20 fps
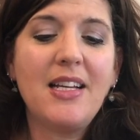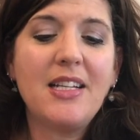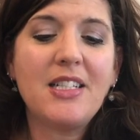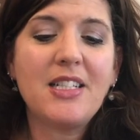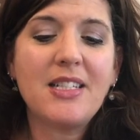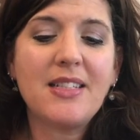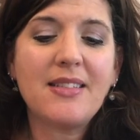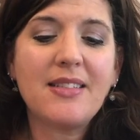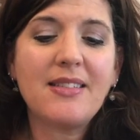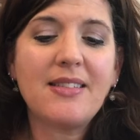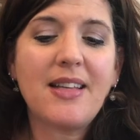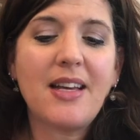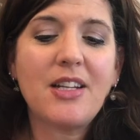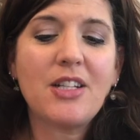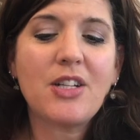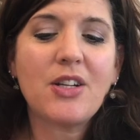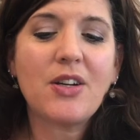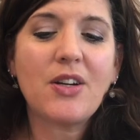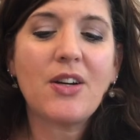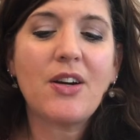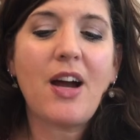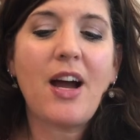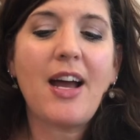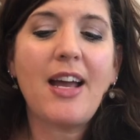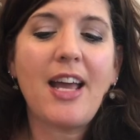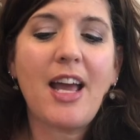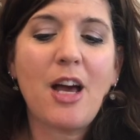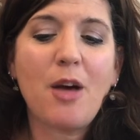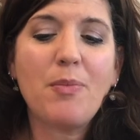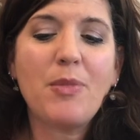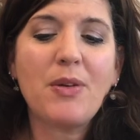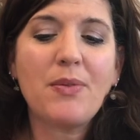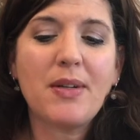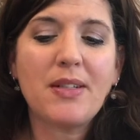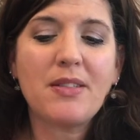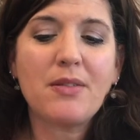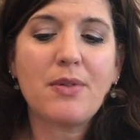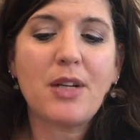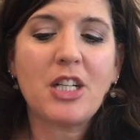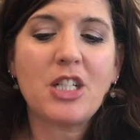Jesus said to her, "I am the
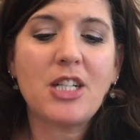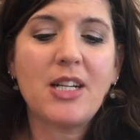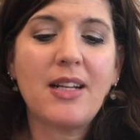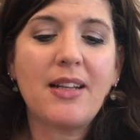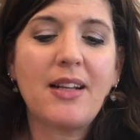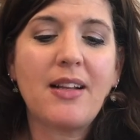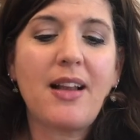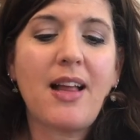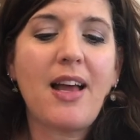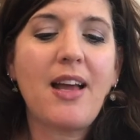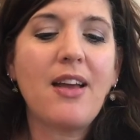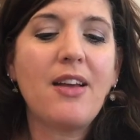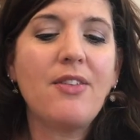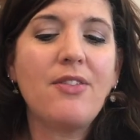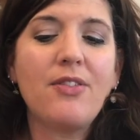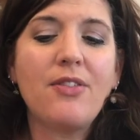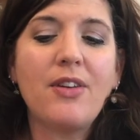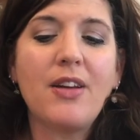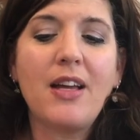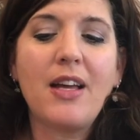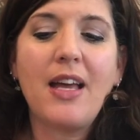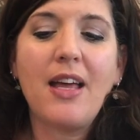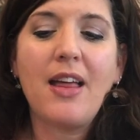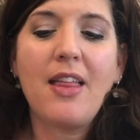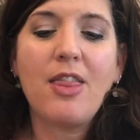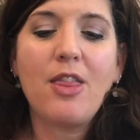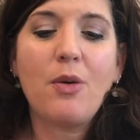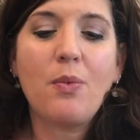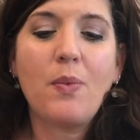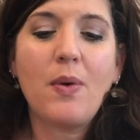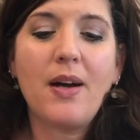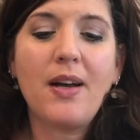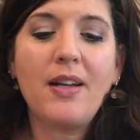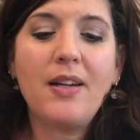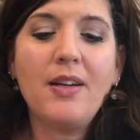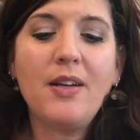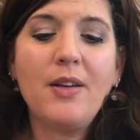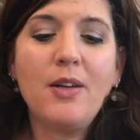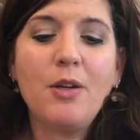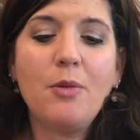resurrection and the life. The
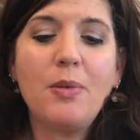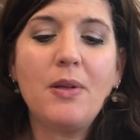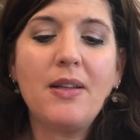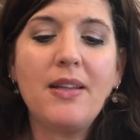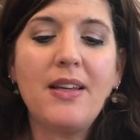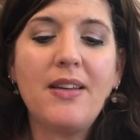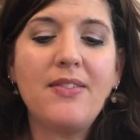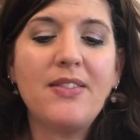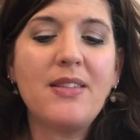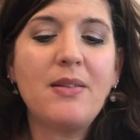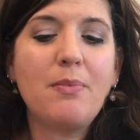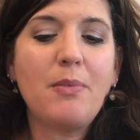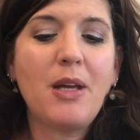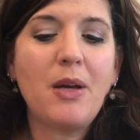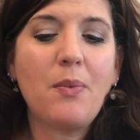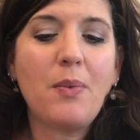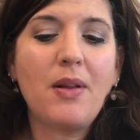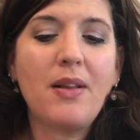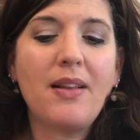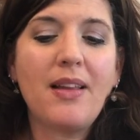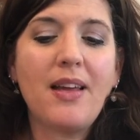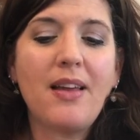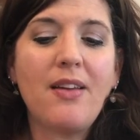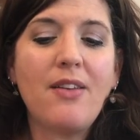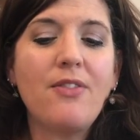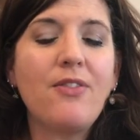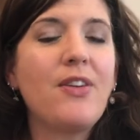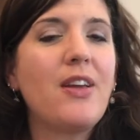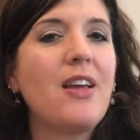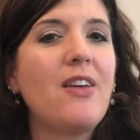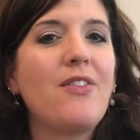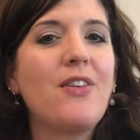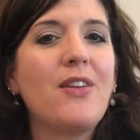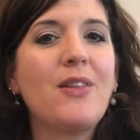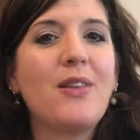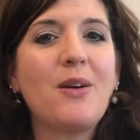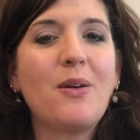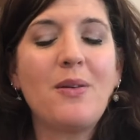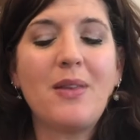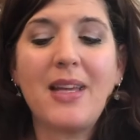one who believes in me will live
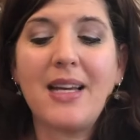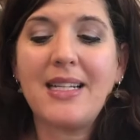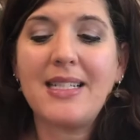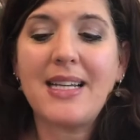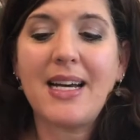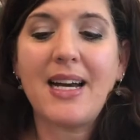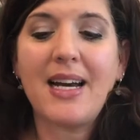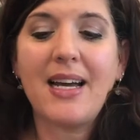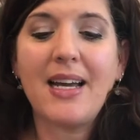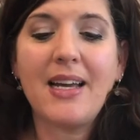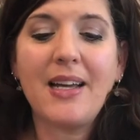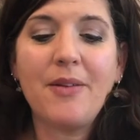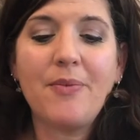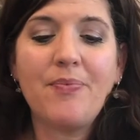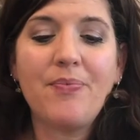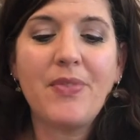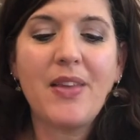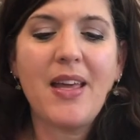even though they die.